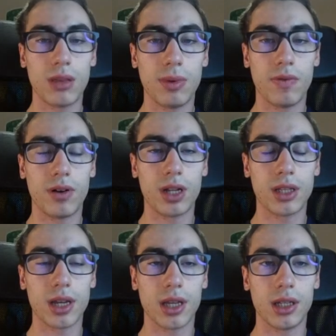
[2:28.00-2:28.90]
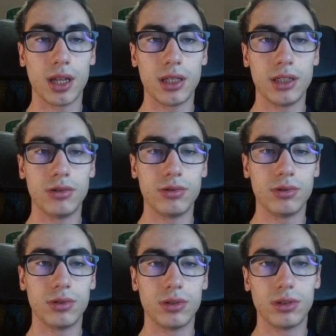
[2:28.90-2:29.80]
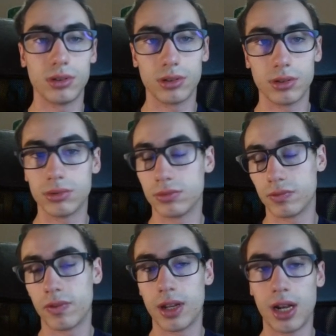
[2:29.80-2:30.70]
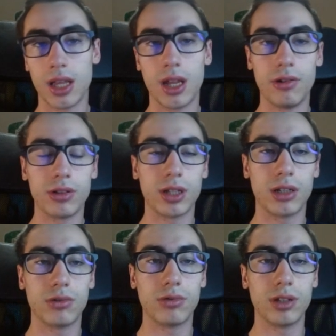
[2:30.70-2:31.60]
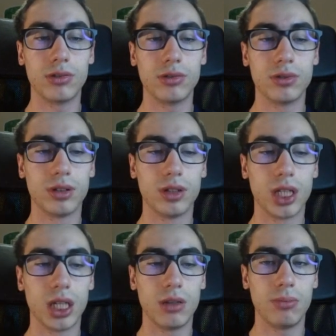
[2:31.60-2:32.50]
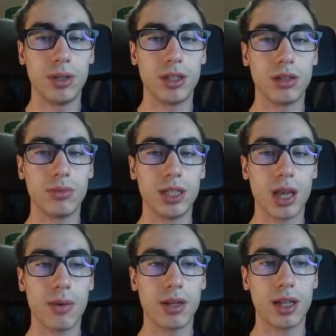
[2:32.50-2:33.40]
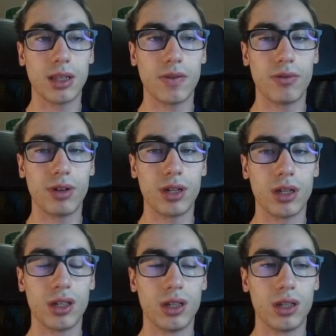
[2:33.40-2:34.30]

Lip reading: Knight d4 attacking knight c2. Finally he returned to d2. Bishop d7, knight f3.